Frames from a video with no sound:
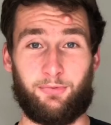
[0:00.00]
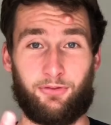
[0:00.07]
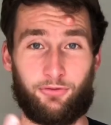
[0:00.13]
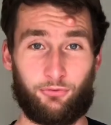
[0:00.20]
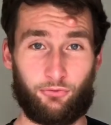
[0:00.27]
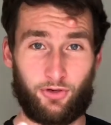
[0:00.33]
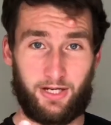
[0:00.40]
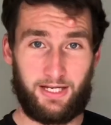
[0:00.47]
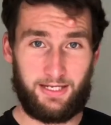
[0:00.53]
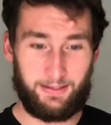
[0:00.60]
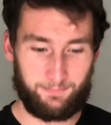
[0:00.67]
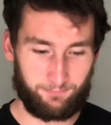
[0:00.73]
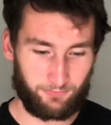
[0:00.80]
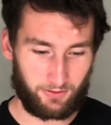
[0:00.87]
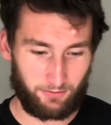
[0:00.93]
three,
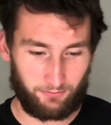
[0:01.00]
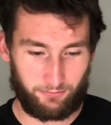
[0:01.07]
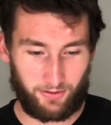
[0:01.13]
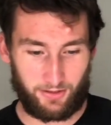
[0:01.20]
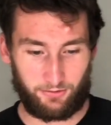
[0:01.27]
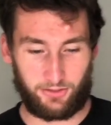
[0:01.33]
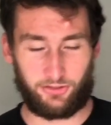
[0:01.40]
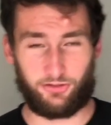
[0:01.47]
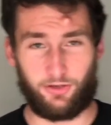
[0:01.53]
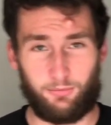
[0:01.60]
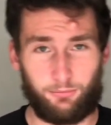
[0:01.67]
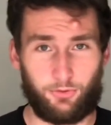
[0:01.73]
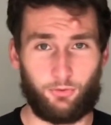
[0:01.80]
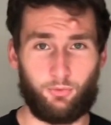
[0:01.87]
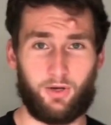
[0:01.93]
very
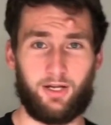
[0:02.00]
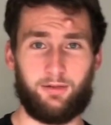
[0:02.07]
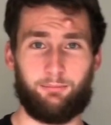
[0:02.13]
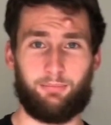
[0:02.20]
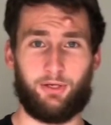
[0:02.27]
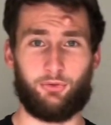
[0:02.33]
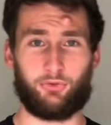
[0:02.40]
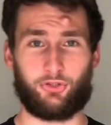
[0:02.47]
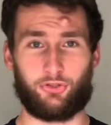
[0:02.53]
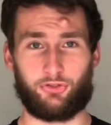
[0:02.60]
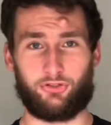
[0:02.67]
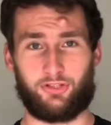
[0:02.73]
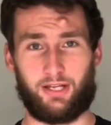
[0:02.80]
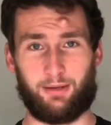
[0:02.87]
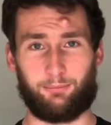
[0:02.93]
simple one, building on
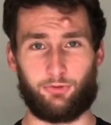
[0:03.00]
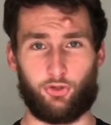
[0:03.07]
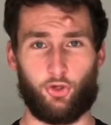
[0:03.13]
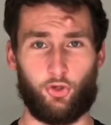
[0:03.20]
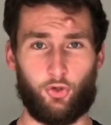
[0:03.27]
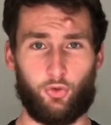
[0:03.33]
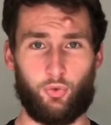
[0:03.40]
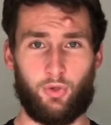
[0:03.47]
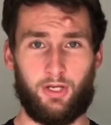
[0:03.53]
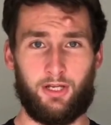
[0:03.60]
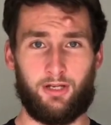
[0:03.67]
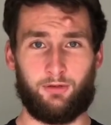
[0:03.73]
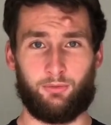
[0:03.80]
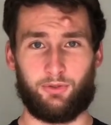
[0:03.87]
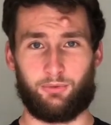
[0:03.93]
step two.
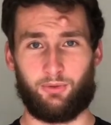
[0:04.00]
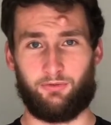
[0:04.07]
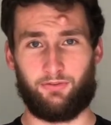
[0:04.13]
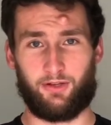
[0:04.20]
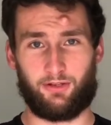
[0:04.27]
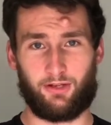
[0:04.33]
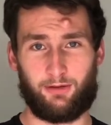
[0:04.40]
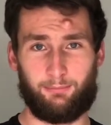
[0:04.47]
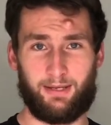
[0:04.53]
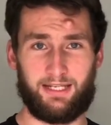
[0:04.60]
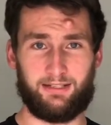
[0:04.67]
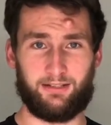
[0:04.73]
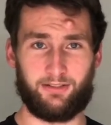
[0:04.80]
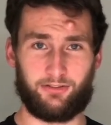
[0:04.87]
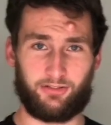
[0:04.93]
Once we found our
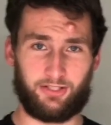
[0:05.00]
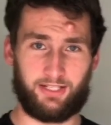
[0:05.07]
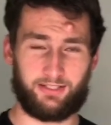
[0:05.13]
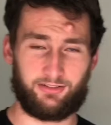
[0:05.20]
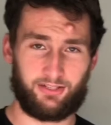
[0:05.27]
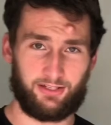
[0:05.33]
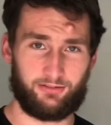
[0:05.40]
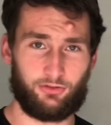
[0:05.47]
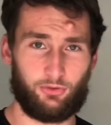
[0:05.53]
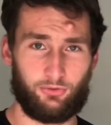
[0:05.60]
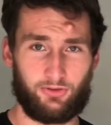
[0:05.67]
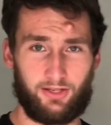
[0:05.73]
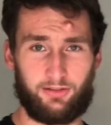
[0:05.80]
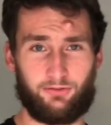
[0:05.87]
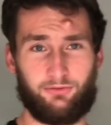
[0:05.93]
maintenance, so let's say it's
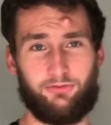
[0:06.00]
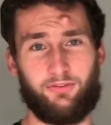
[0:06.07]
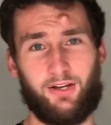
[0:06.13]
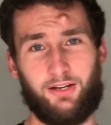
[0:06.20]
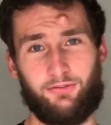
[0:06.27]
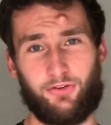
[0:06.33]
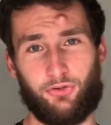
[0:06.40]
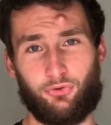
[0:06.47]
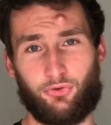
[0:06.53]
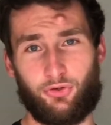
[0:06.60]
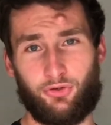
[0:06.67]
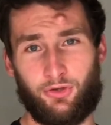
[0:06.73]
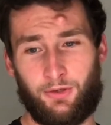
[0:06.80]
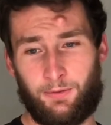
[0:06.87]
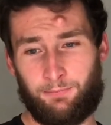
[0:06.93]

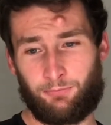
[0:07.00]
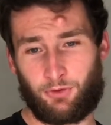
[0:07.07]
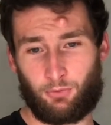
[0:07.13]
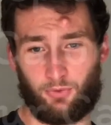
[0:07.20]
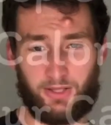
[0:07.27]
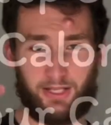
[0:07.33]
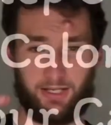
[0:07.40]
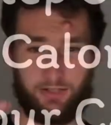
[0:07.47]
2,500, we then